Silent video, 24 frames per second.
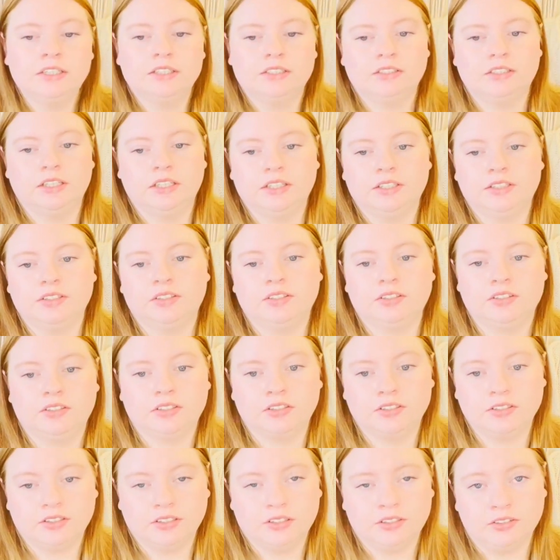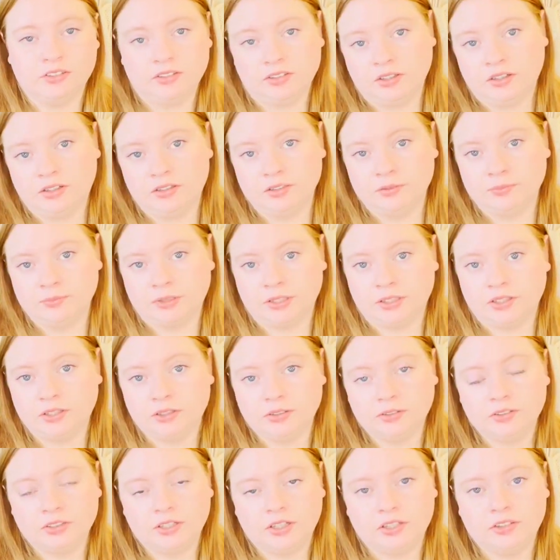layered skirt that you saw in my
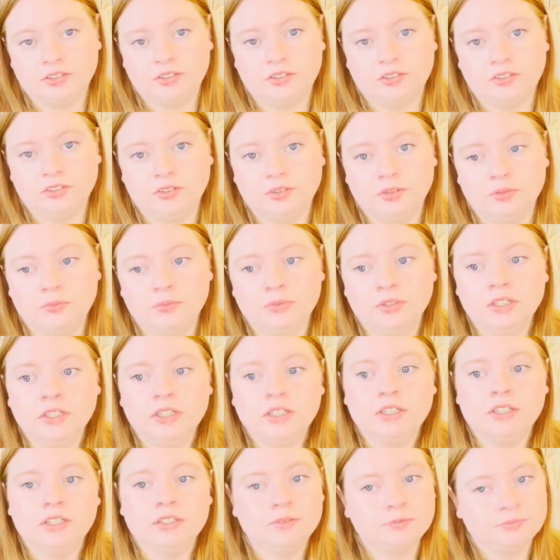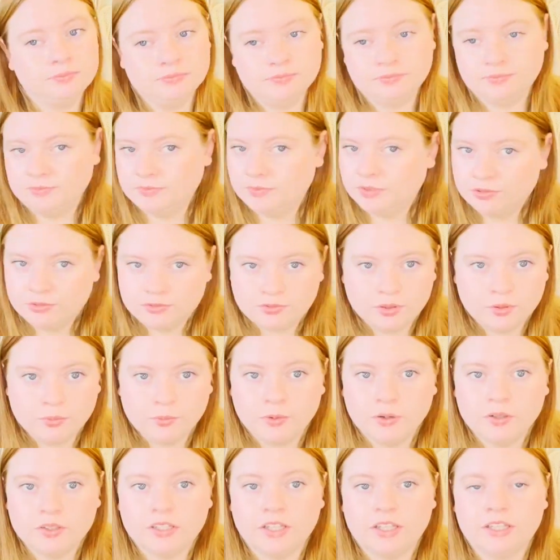ghost costume for
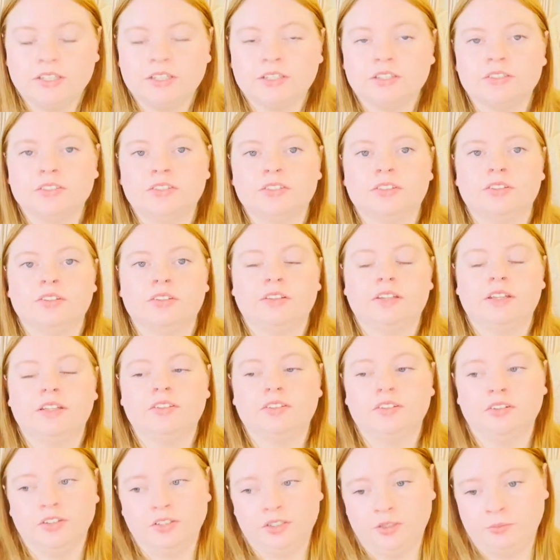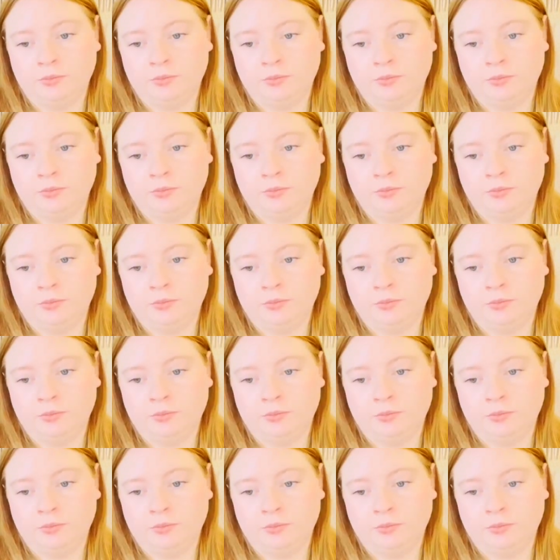more layers. So that's already